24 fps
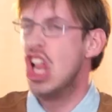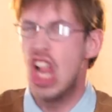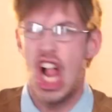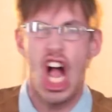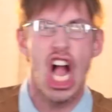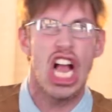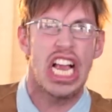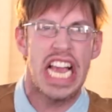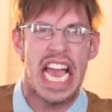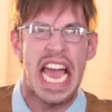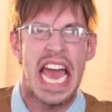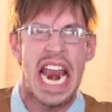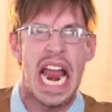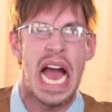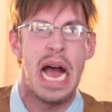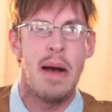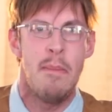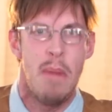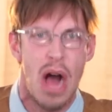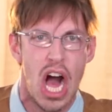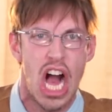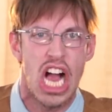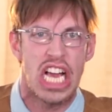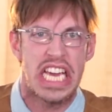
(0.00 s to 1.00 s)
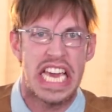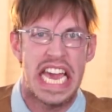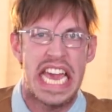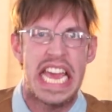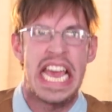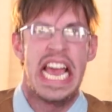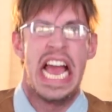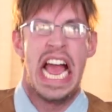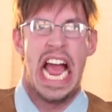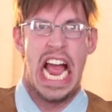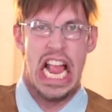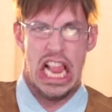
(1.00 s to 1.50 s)
Look at a
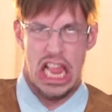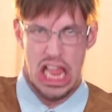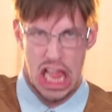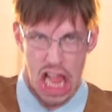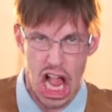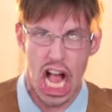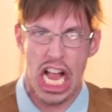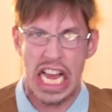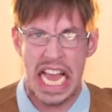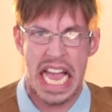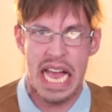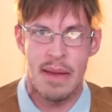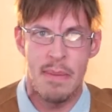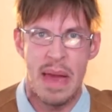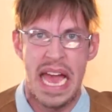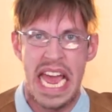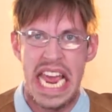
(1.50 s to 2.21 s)
monkey and look at